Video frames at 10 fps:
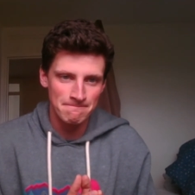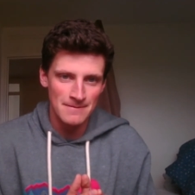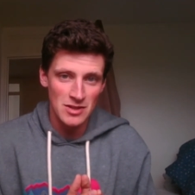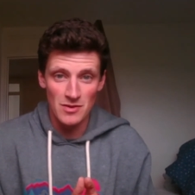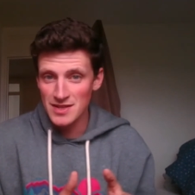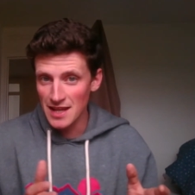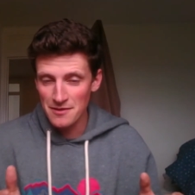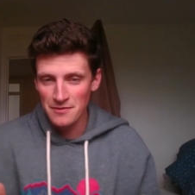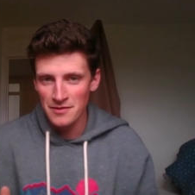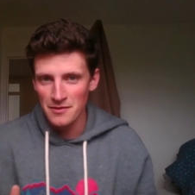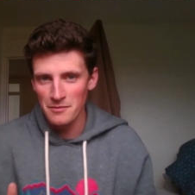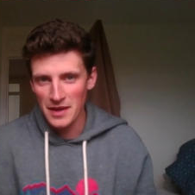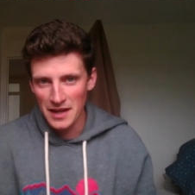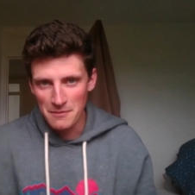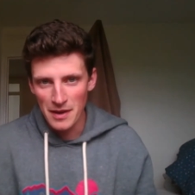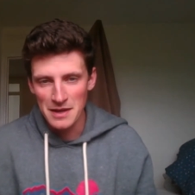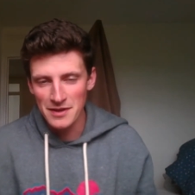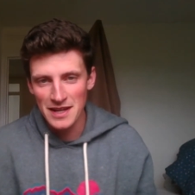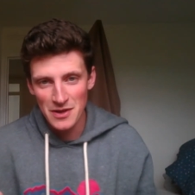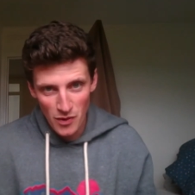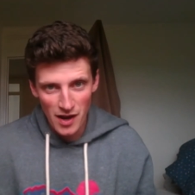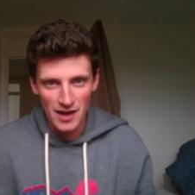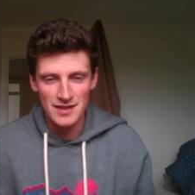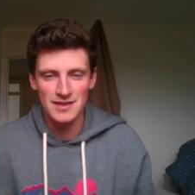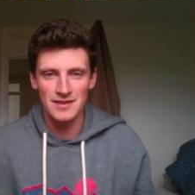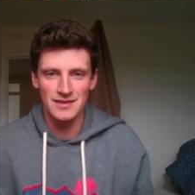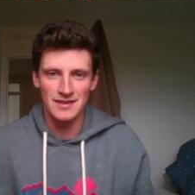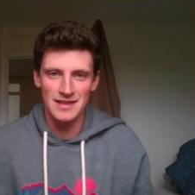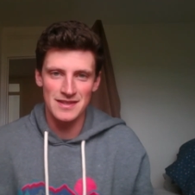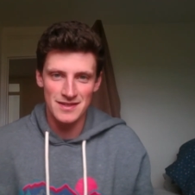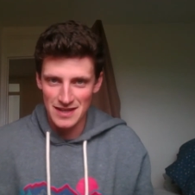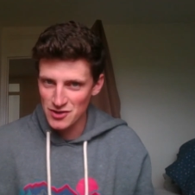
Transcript: So instead of getting payment, he worked his, his